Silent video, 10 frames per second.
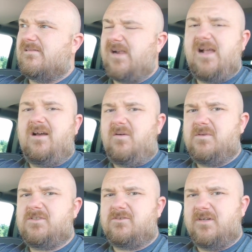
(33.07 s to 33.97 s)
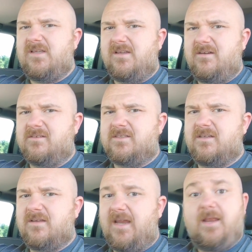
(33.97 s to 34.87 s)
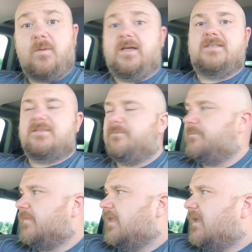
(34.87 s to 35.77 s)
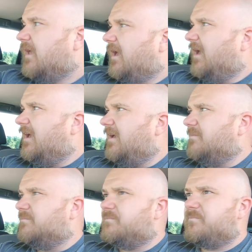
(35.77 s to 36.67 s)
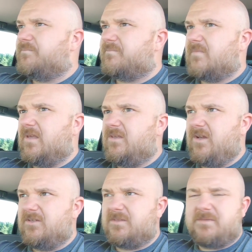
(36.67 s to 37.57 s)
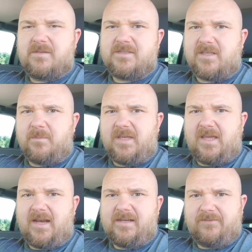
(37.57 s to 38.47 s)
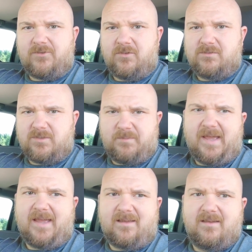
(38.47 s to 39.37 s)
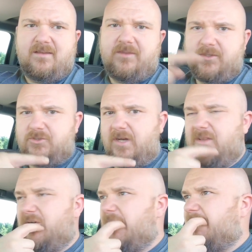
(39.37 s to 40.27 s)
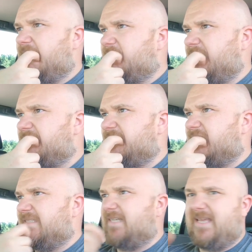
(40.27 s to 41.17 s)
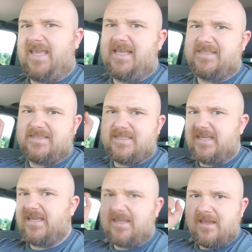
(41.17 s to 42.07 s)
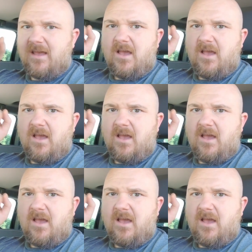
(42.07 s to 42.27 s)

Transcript: yeah, almost three years. Anyways, um, you know, sometimes it can be kind of difficult to back the trailer up, especially since I can't see